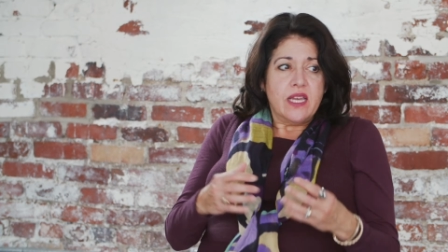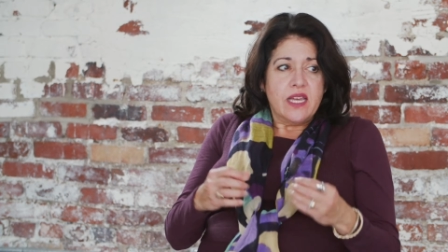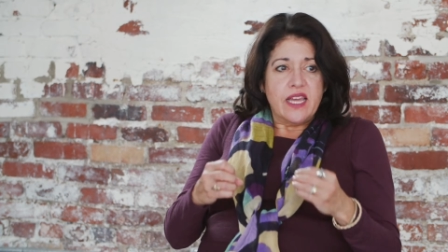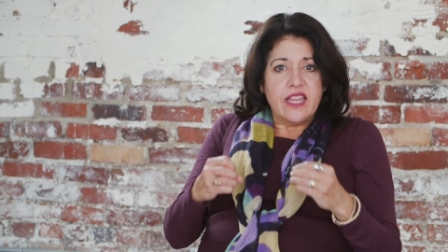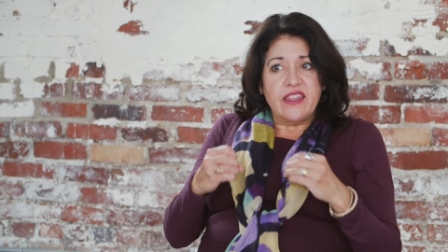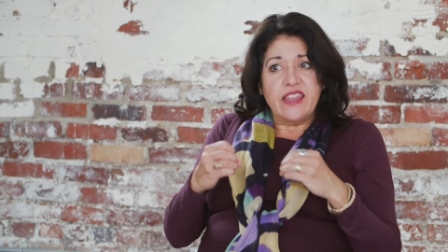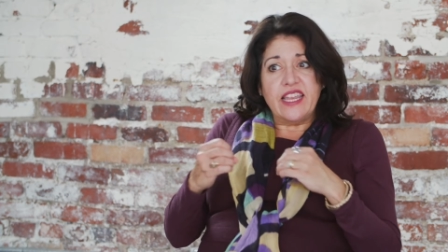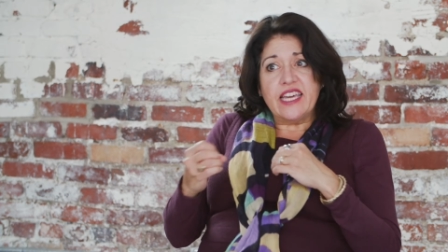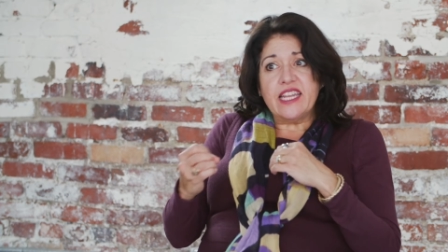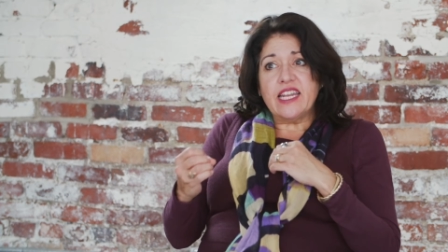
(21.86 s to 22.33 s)

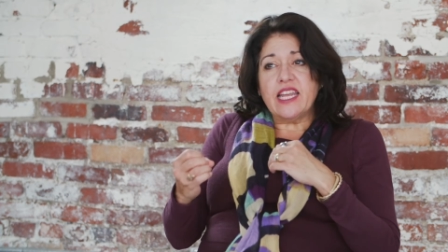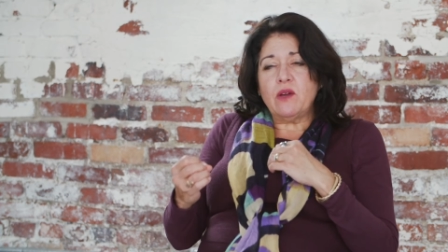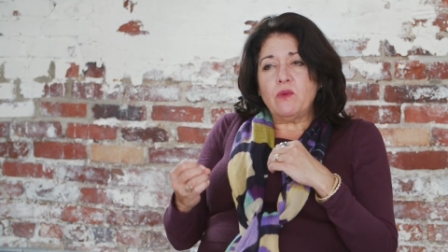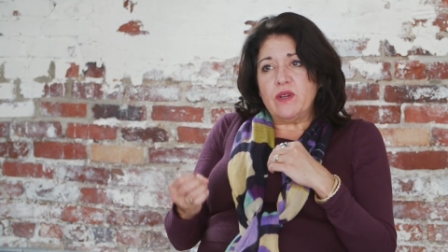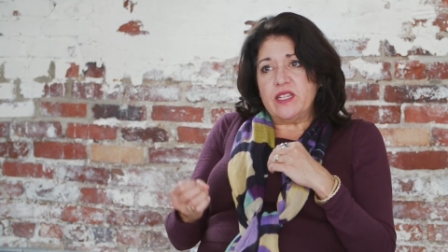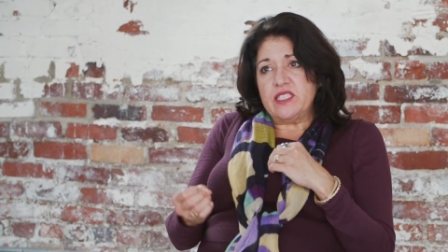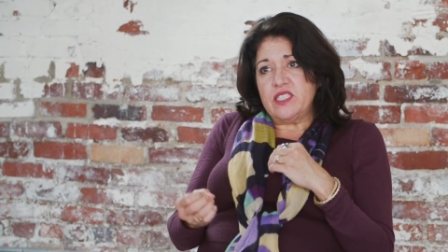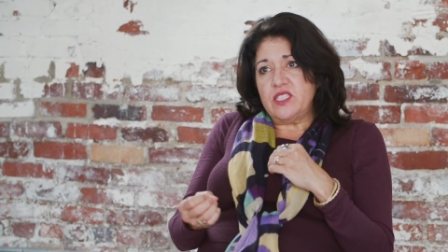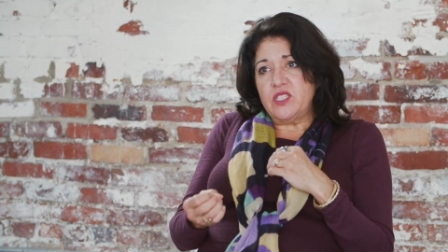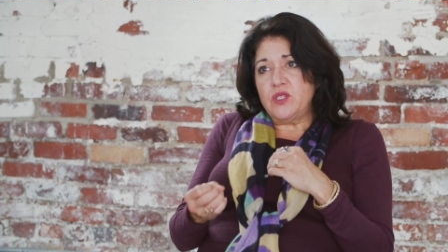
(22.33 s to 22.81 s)
And then I
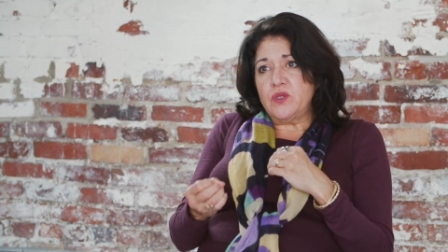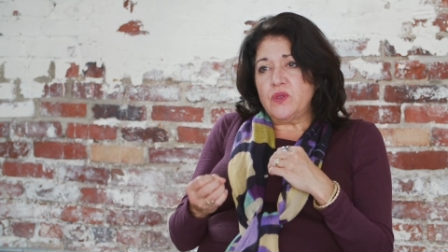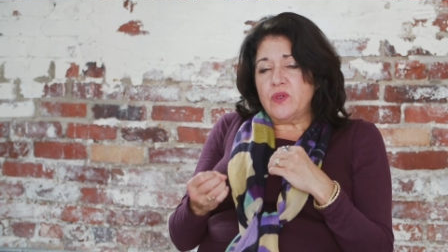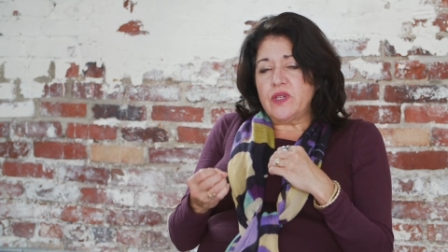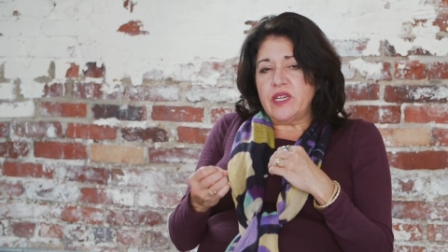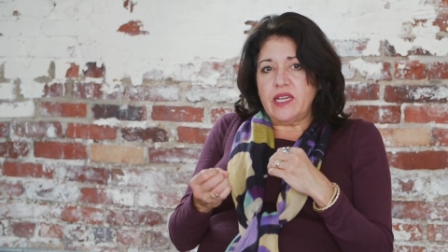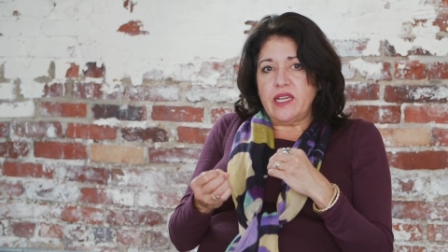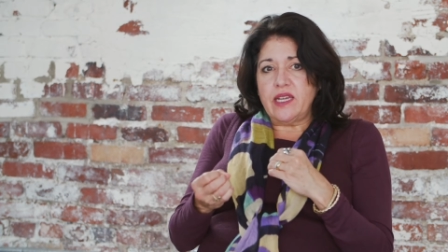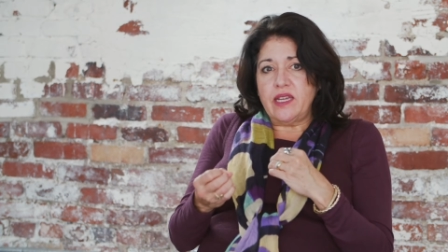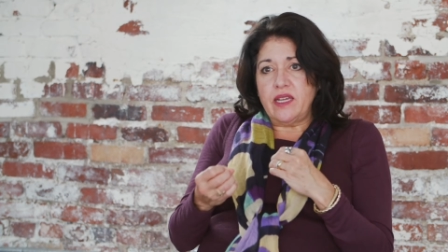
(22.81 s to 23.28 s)
went to
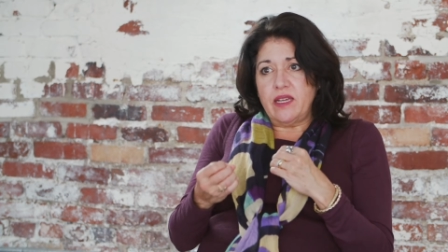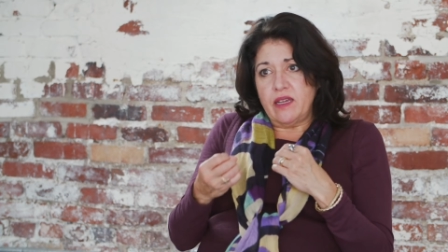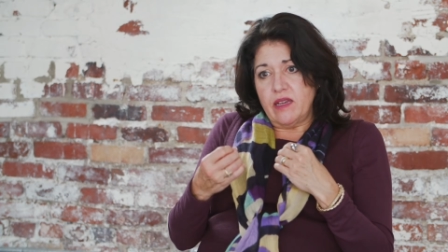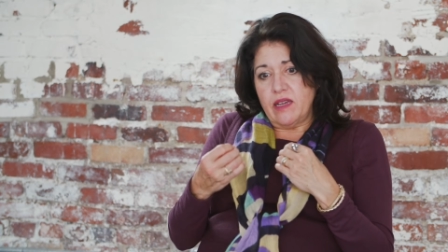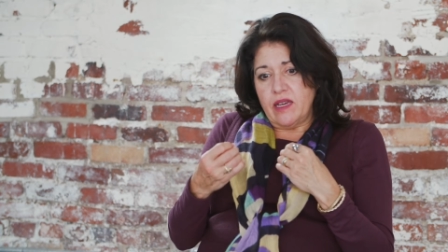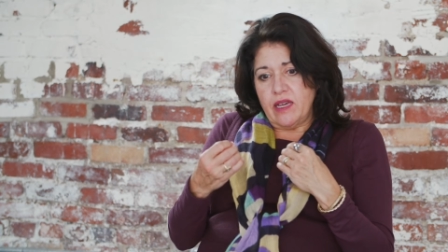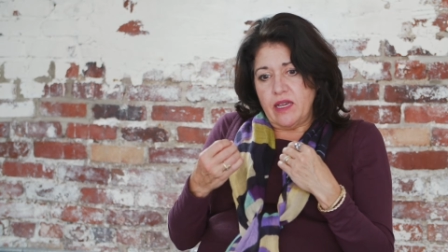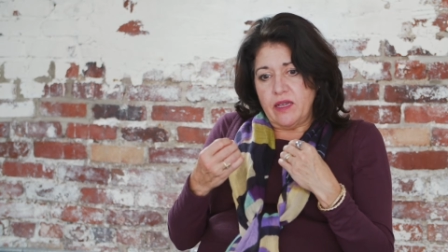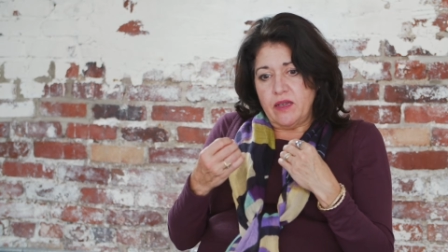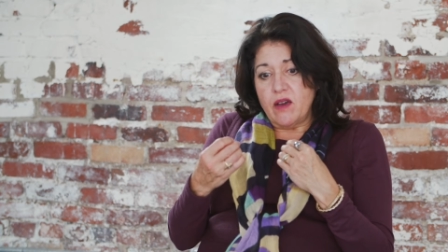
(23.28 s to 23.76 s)
a
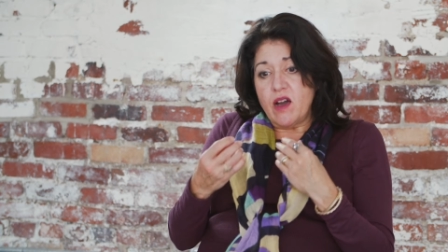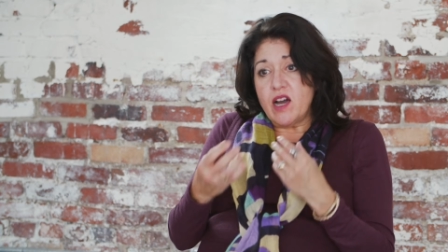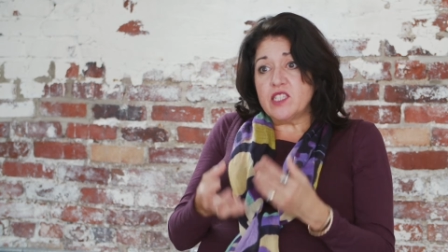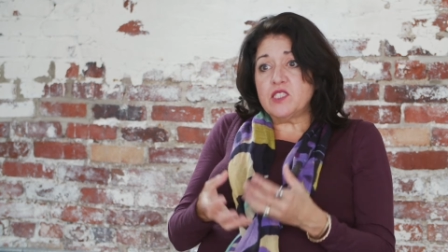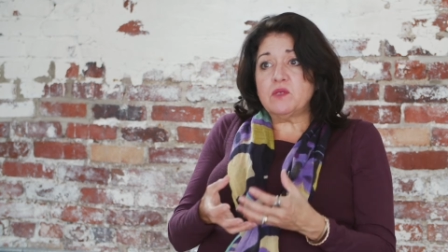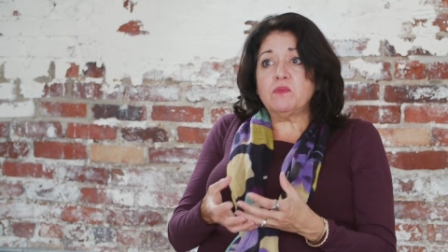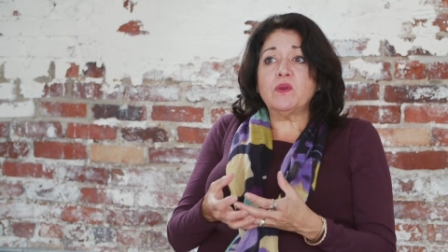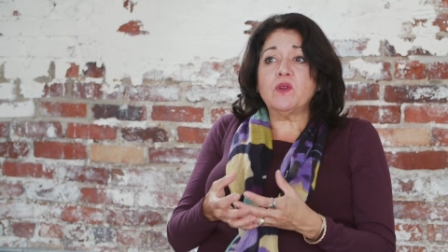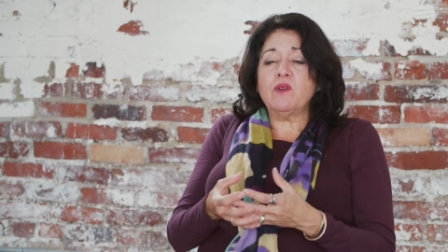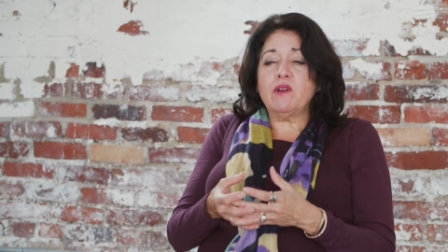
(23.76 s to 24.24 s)
uh,
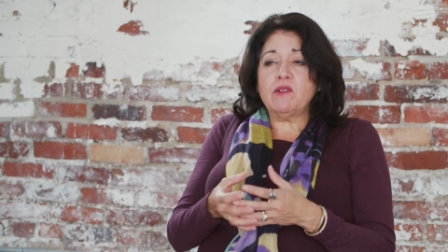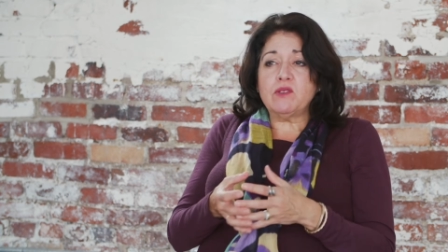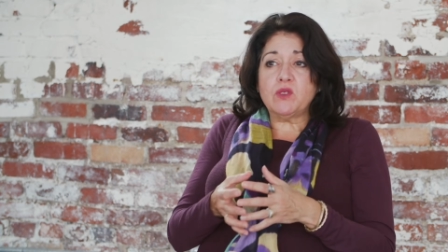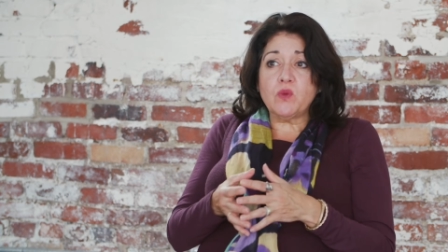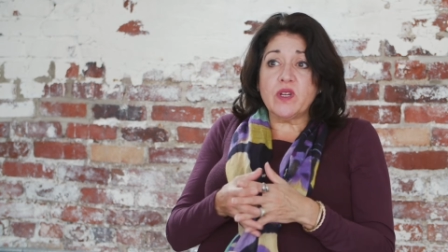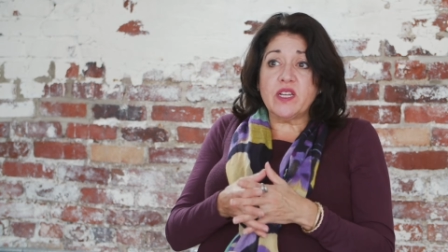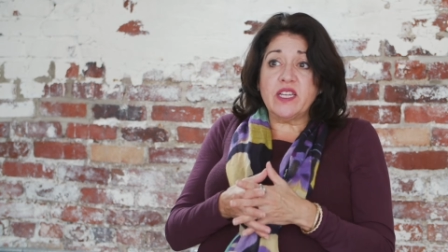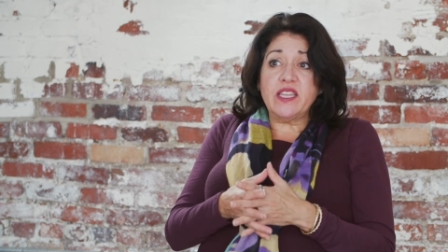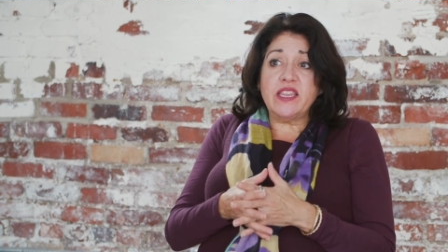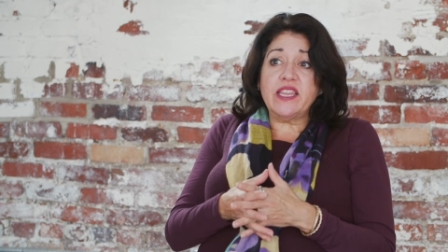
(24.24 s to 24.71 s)
hospital, I was
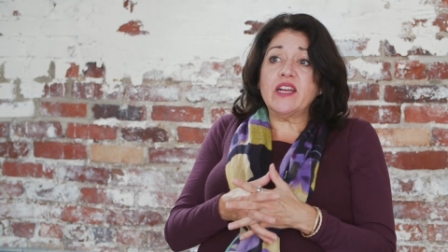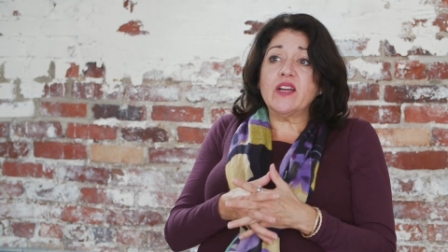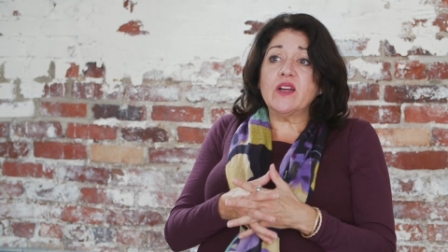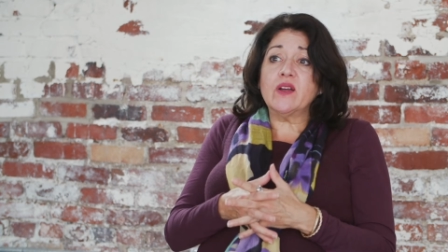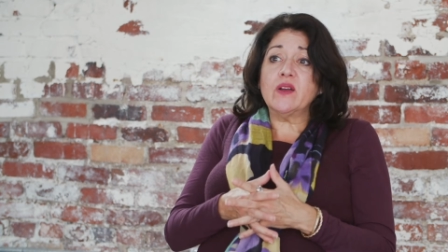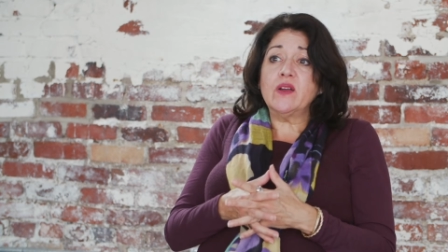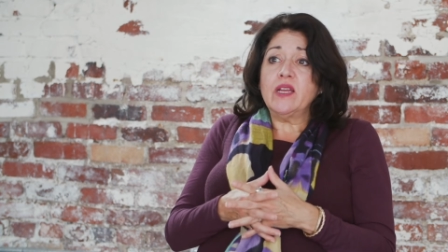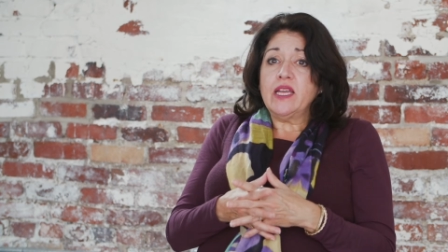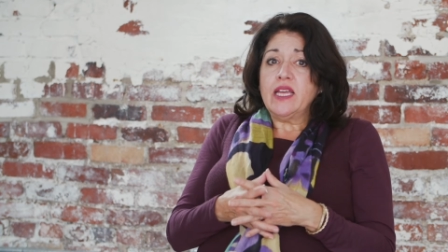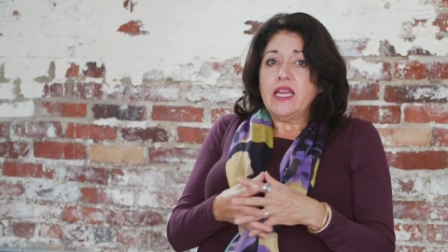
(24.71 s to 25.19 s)
working
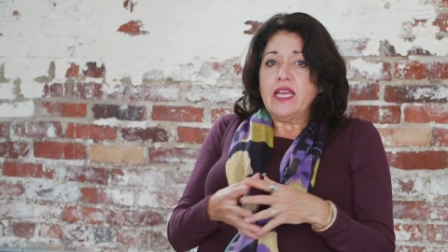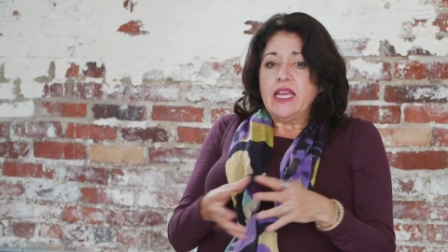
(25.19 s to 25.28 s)
there,